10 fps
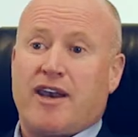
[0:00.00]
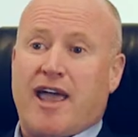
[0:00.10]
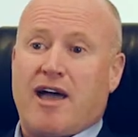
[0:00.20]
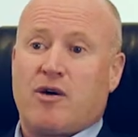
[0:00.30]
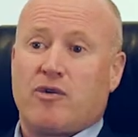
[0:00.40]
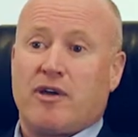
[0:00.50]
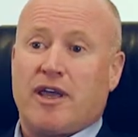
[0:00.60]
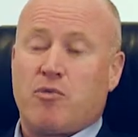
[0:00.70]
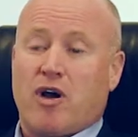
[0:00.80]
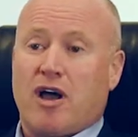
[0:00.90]
now
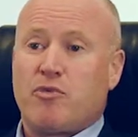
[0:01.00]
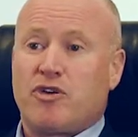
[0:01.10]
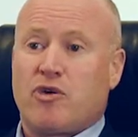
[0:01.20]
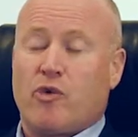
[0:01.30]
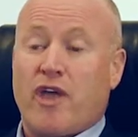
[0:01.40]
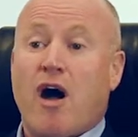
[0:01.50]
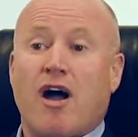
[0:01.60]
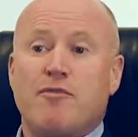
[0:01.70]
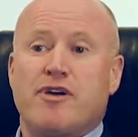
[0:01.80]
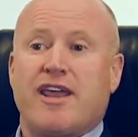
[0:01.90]
in what I would call the
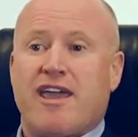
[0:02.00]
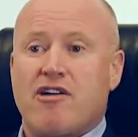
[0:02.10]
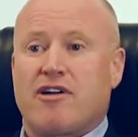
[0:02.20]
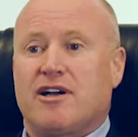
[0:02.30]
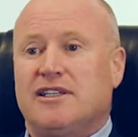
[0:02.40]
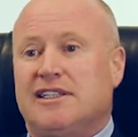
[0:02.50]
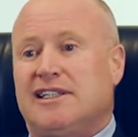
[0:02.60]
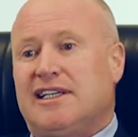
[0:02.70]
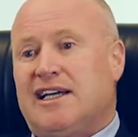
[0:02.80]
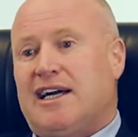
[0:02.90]
hybrid era.
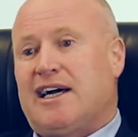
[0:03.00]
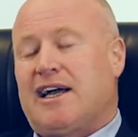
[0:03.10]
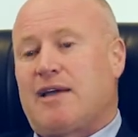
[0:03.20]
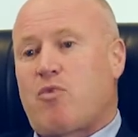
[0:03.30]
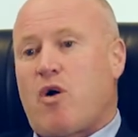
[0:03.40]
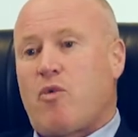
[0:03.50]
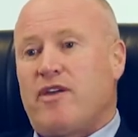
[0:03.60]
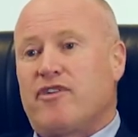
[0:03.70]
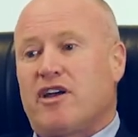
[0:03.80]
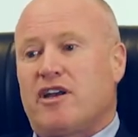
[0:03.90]
And what
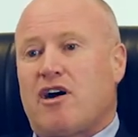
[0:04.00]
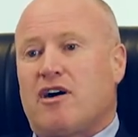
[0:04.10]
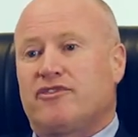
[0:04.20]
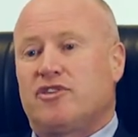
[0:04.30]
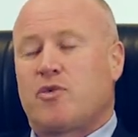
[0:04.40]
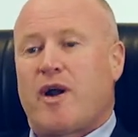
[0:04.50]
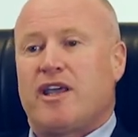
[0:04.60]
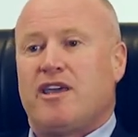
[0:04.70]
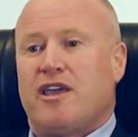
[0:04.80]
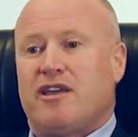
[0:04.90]
we've learned after
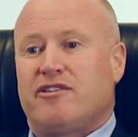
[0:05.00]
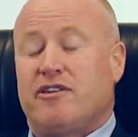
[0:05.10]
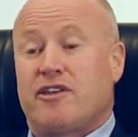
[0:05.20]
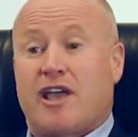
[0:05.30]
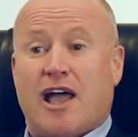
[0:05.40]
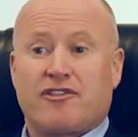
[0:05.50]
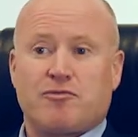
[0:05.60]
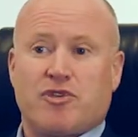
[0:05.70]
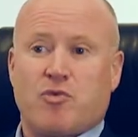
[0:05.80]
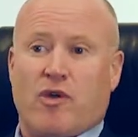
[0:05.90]
20 years is that
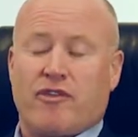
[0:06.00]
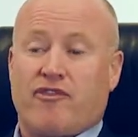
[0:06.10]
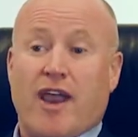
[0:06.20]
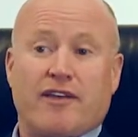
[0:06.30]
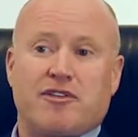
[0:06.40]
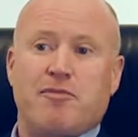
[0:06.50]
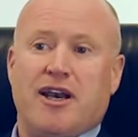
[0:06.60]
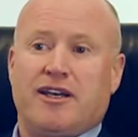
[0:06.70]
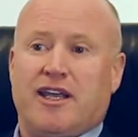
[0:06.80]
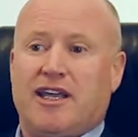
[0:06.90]
customers want the
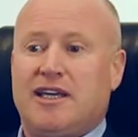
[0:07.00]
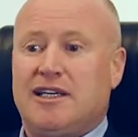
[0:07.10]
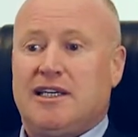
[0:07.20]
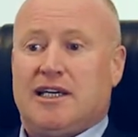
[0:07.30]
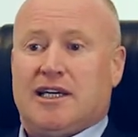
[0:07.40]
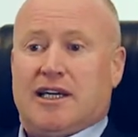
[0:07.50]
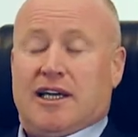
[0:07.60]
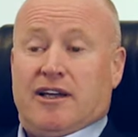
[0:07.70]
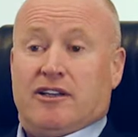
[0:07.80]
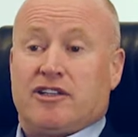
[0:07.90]
flexibility
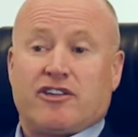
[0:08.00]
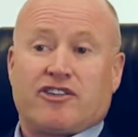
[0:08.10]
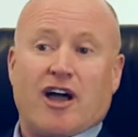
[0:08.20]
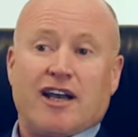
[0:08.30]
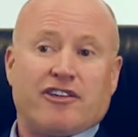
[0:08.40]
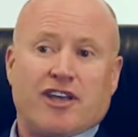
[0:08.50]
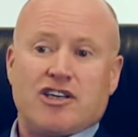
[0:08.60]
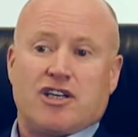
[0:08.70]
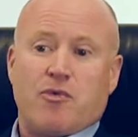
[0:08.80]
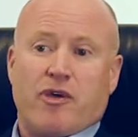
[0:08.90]
to decide
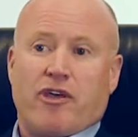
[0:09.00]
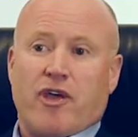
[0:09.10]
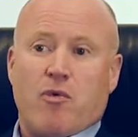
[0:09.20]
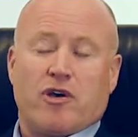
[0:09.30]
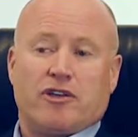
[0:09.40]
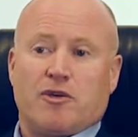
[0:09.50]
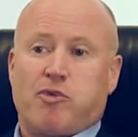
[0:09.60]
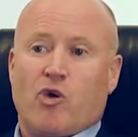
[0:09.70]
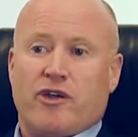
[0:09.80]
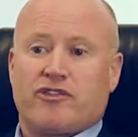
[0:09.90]
essentially whether they want to
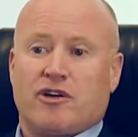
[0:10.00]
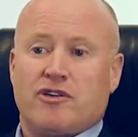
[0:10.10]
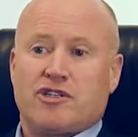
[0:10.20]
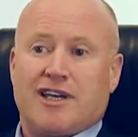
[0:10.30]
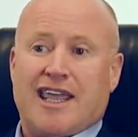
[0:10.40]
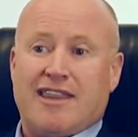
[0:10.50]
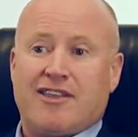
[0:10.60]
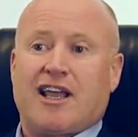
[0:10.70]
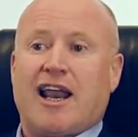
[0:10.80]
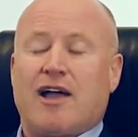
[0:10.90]
deploy a solution in
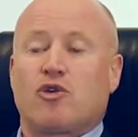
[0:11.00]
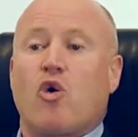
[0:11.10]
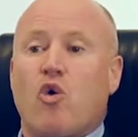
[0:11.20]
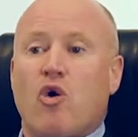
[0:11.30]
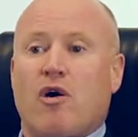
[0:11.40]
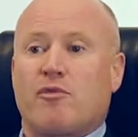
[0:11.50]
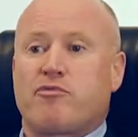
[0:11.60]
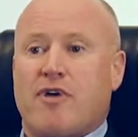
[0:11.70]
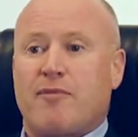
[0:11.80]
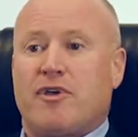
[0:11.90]
the cloud or
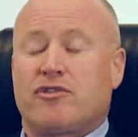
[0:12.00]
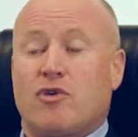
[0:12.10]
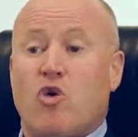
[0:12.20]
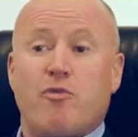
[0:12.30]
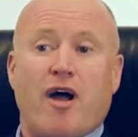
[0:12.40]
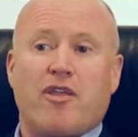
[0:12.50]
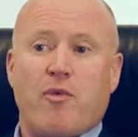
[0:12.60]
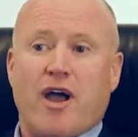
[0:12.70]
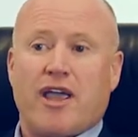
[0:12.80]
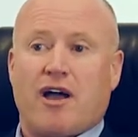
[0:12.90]
on-premise, or by the
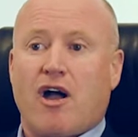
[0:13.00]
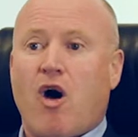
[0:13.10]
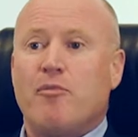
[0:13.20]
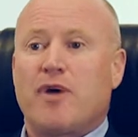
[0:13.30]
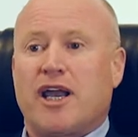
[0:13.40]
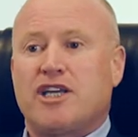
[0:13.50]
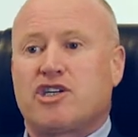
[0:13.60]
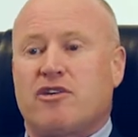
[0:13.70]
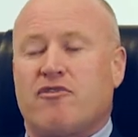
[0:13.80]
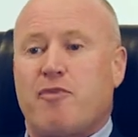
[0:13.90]
way, a
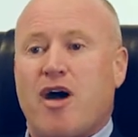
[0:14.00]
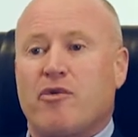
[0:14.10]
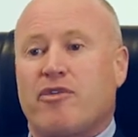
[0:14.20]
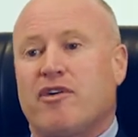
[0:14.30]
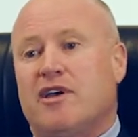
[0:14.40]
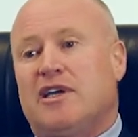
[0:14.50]
combination of both.